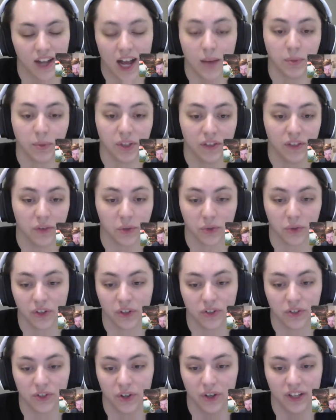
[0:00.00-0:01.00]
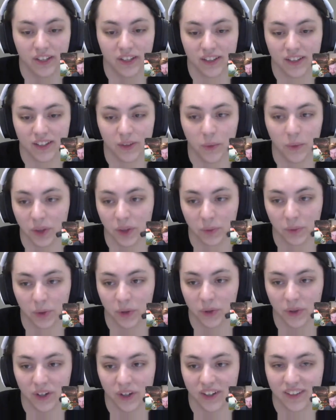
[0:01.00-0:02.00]
believe the results show it. It won the
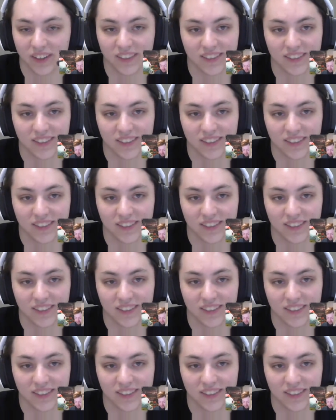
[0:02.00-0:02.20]
Pro Tour.